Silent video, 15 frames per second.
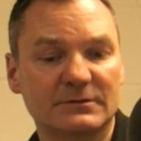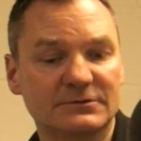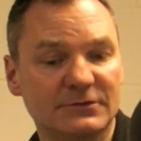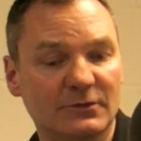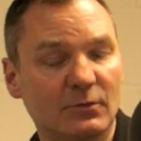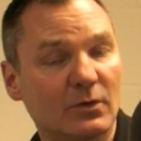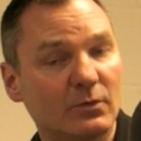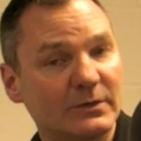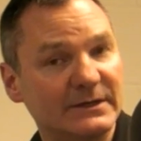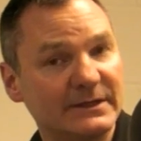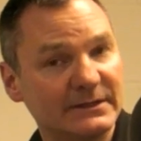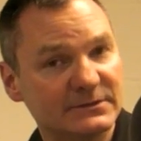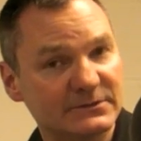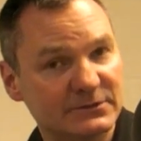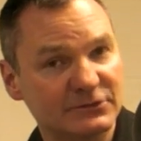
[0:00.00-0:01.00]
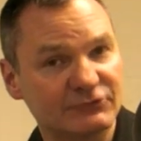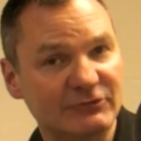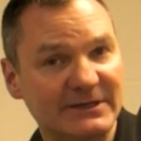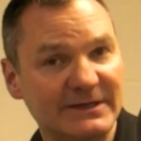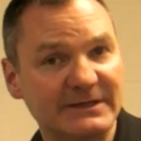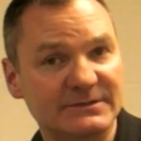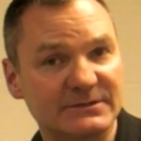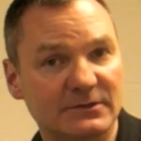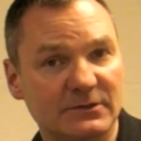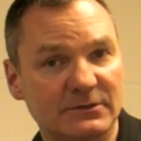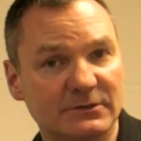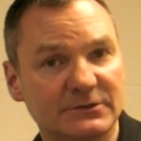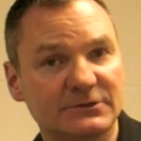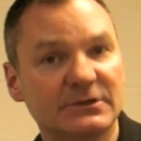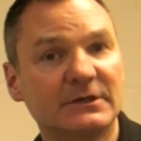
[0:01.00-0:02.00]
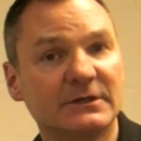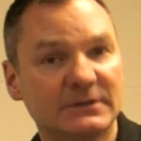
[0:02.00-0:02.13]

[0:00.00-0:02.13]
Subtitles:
So what we need to do is release the clutch